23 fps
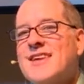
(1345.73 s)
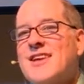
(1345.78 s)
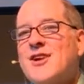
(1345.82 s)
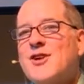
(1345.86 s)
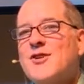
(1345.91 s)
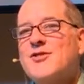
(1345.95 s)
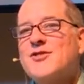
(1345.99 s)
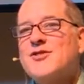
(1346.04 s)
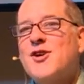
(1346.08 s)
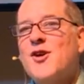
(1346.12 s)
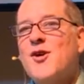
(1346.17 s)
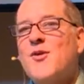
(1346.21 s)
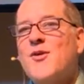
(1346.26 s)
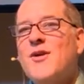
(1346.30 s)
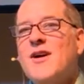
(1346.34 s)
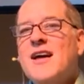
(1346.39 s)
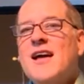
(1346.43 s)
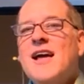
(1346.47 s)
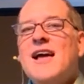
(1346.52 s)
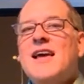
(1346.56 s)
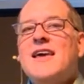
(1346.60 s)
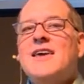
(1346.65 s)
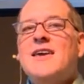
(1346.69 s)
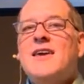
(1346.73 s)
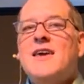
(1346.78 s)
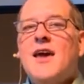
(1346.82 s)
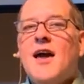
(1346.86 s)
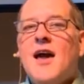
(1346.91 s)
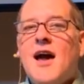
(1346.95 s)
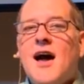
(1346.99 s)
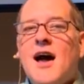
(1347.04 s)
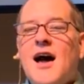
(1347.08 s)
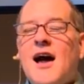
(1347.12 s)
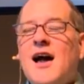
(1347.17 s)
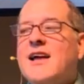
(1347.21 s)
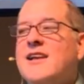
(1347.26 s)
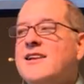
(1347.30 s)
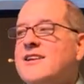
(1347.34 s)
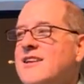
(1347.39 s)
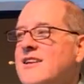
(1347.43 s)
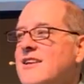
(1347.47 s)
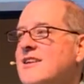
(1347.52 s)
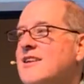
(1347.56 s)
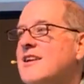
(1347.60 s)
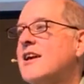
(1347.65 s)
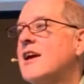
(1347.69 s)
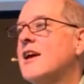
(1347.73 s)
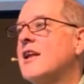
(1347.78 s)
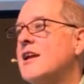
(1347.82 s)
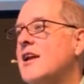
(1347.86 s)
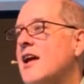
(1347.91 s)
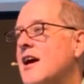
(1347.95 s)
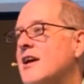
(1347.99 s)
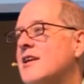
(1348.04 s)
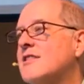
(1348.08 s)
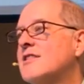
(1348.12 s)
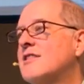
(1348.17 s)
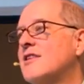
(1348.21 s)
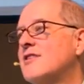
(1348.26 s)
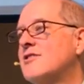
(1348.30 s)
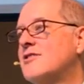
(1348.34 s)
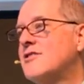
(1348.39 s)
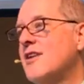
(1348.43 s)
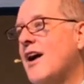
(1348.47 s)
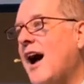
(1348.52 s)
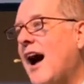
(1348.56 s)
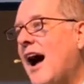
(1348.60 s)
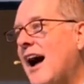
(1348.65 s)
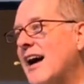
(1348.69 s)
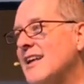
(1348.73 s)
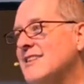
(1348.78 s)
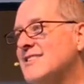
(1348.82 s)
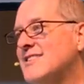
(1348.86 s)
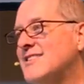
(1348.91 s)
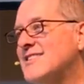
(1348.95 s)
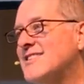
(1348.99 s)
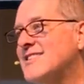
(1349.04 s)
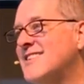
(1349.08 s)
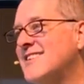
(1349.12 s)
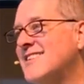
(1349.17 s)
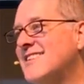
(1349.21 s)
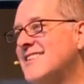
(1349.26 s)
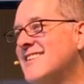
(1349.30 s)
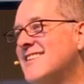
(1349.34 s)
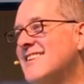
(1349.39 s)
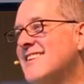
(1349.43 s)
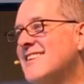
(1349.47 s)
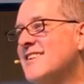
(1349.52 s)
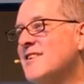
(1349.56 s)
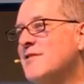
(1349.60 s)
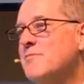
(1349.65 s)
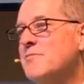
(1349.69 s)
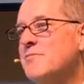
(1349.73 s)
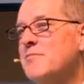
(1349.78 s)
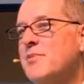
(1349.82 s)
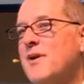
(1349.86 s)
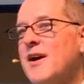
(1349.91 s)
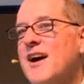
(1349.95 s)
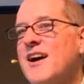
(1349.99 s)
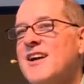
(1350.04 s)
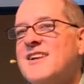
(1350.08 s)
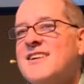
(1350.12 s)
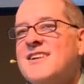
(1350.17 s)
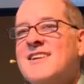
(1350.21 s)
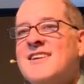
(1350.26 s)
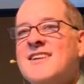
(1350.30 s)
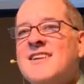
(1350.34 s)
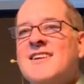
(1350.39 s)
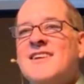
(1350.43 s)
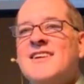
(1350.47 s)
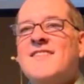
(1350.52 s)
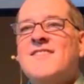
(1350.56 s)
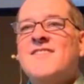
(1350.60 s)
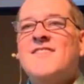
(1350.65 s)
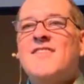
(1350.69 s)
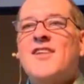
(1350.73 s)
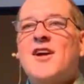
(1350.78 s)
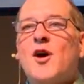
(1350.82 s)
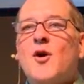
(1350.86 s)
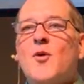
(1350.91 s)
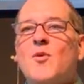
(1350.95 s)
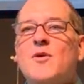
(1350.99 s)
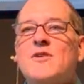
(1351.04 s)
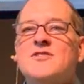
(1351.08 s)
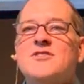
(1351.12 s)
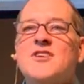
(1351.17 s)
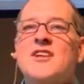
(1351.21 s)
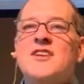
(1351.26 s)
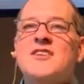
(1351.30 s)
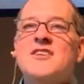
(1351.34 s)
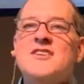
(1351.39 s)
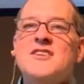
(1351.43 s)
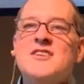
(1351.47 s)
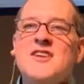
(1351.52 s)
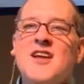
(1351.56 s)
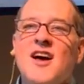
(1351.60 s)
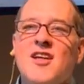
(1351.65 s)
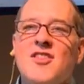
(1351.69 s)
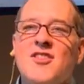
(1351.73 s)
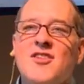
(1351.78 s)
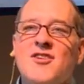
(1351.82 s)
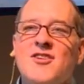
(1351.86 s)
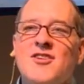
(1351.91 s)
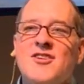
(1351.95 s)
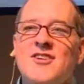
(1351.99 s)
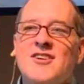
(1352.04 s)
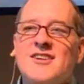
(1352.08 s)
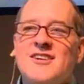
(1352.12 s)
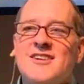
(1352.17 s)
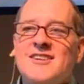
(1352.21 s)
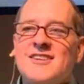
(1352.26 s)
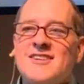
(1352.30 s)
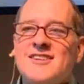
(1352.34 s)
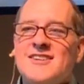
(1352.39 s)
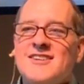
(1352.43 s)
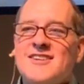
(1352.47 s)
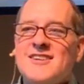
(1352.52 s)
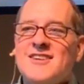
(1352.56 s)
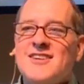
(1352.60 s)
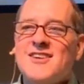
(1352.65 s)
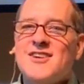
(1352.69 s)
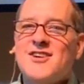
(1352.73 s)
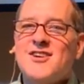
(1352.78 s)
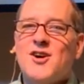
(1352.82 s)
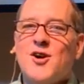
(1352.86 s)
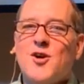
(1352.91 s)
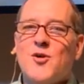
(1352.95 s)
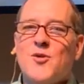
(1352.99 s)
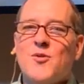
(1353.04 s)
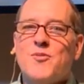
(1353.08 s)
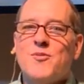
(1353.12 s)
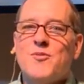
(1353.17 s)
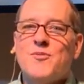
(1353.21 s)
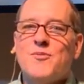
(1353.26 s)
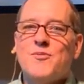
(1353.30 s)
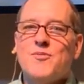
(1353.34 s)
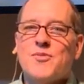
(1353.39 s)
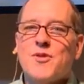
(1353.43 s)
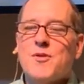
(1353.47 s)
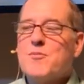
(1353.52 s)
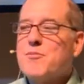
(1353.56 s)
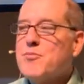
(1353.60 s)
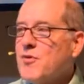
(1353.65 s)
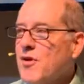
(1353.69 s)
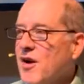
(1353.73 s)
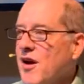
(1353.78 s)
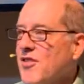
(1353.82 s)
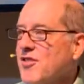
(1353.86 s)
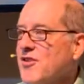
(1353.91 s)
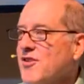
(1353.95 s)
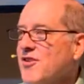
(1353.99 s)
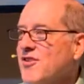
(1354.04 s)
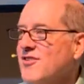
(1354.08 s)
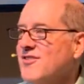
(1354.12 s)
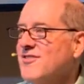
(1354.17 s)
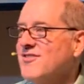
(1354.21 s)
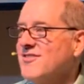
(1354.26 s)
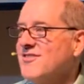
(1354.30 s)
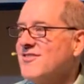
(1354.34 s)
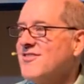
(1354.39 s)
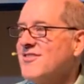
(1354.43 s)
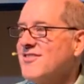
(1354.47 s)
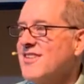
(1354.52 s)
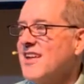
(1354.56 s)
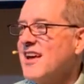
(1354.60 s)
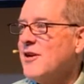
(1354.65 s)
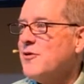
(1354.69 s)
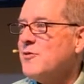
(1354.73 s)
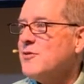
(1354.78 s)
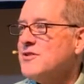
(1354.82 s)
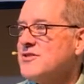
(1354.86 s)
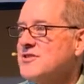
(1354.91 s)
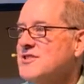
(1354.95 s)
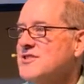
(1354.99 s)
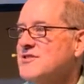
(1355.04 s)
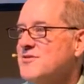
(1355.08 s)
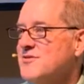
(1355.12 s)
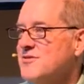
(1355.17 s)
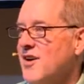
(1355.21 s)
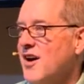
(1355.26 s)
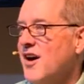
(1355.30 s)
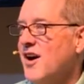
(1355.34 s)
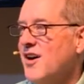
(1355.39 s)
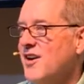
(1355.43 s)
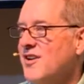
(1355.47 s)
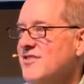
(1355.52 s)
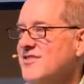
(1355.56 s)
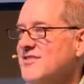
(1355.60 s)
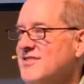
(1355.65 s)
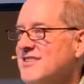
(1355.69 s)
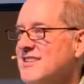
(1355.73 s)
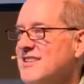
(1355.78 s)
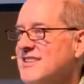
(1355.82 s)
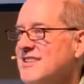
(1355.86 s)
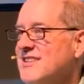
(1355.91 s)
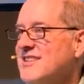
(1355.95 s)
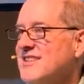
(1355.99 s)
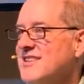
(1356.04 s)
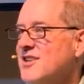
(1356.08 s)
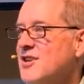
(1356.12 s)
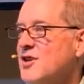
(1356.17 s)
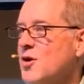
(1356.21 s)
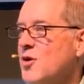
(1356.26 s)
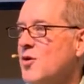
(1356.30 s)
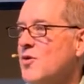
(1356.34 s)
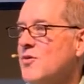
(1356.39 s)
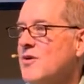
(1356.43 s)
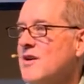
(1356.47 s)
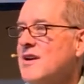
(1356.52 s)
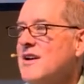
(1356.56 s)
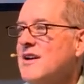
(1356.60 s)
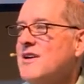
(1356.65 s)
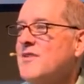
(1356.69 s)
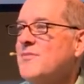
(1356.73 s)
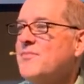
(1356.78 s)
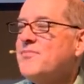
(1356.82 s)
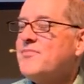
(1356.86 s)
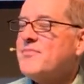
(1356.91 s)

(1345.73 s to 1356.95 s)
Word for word: You know, so yeah, I didn't connect the dots, but there was another you know, brother that was involved, and you know,